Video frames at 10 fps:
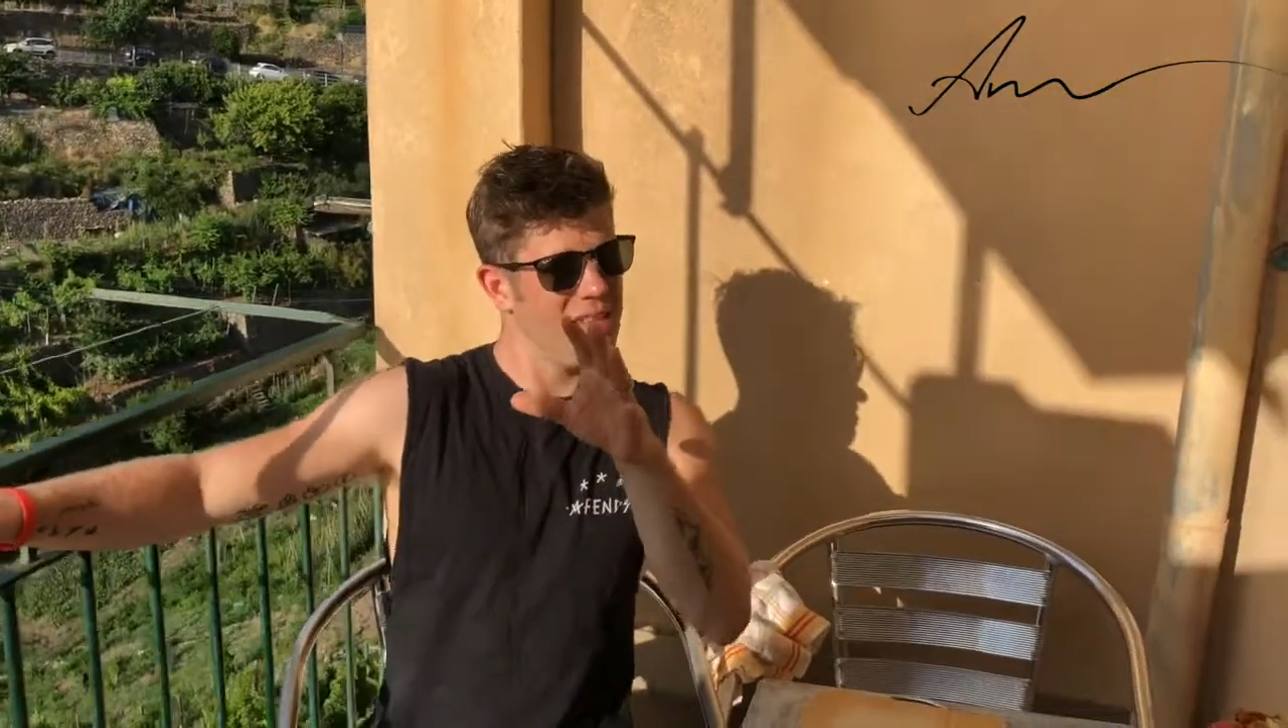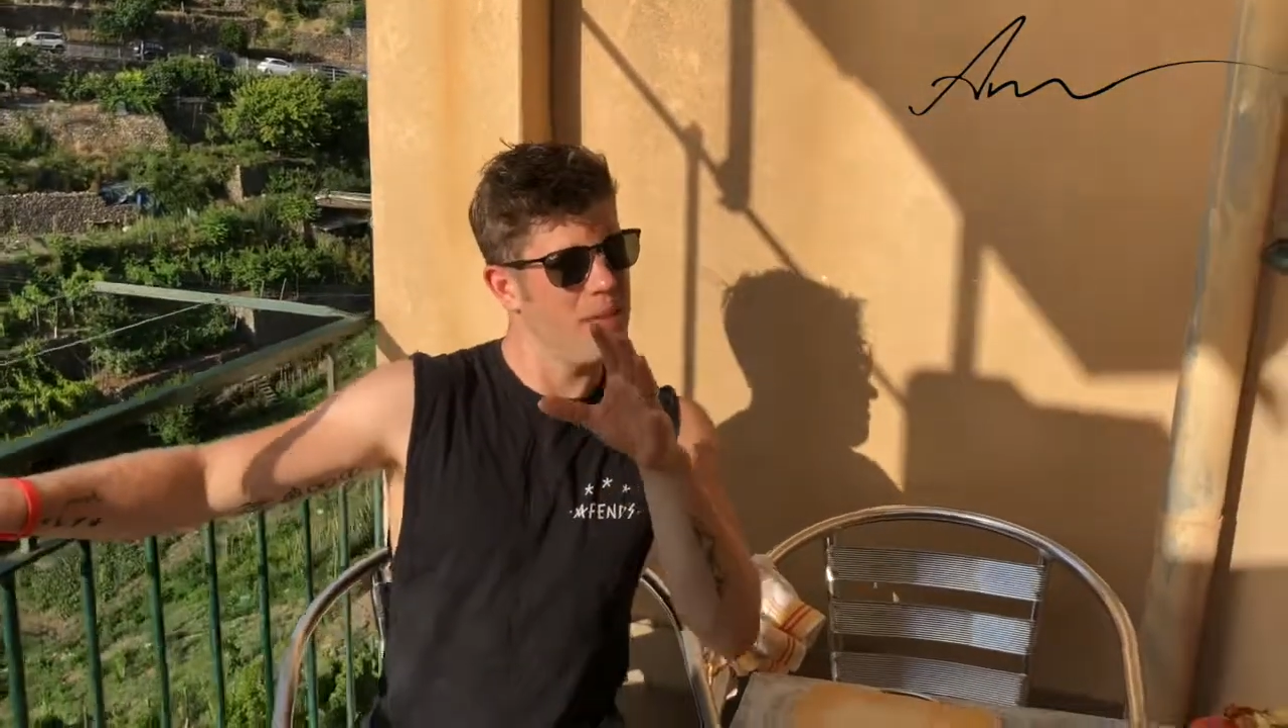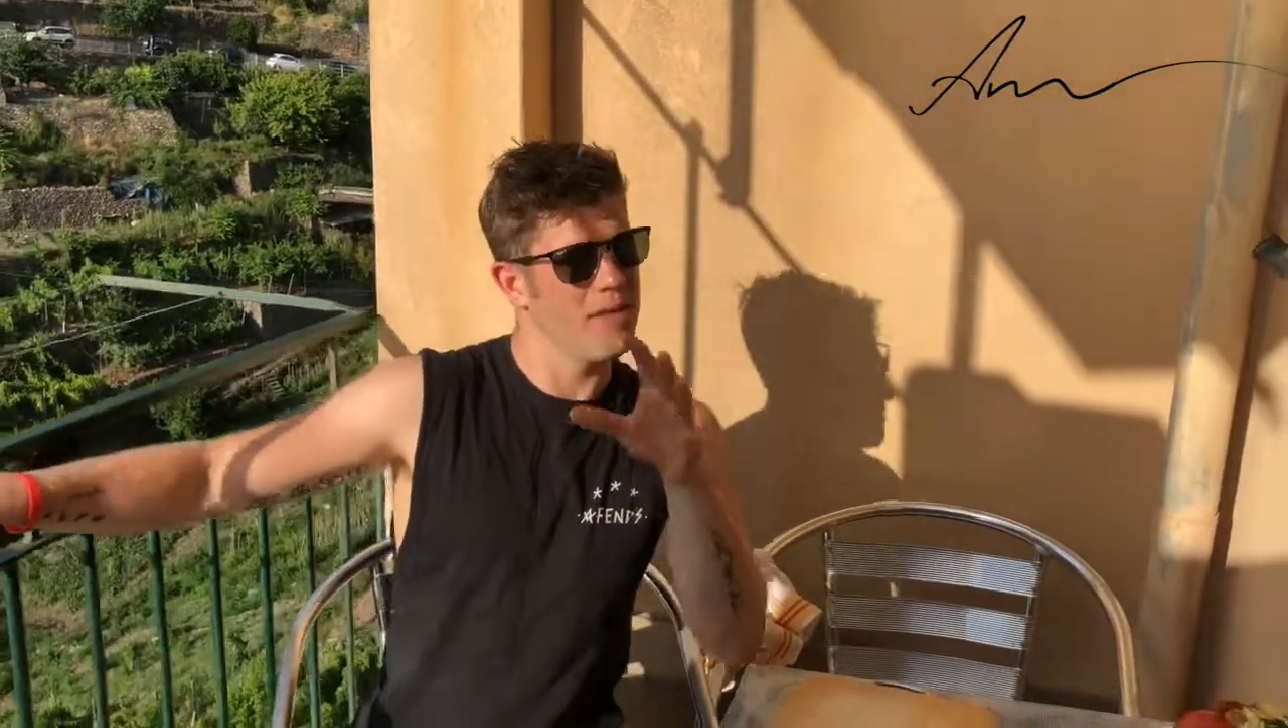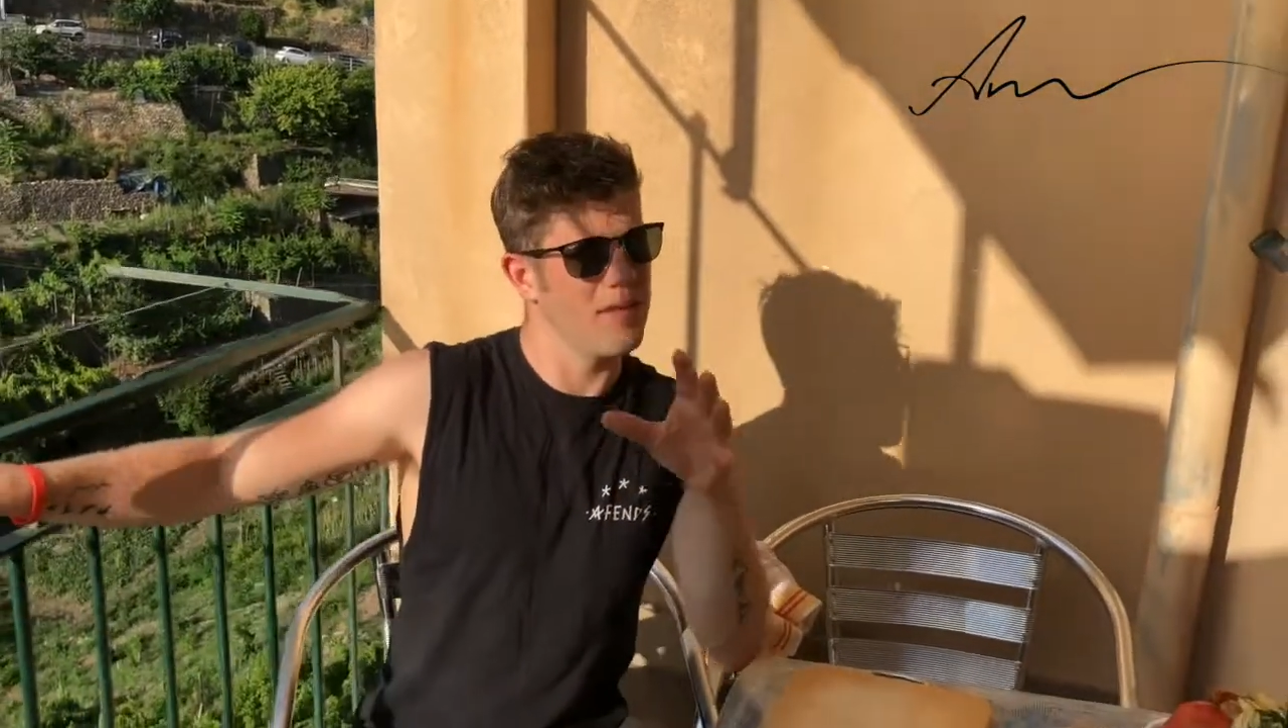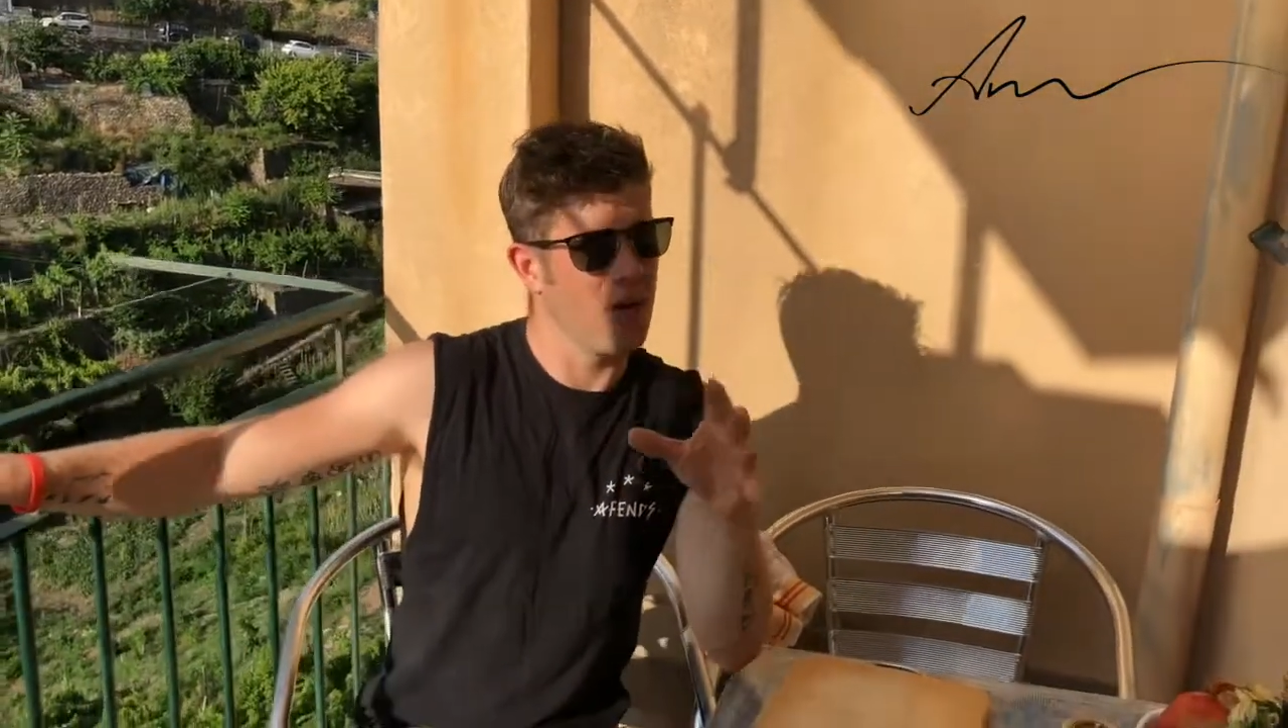is a bit of a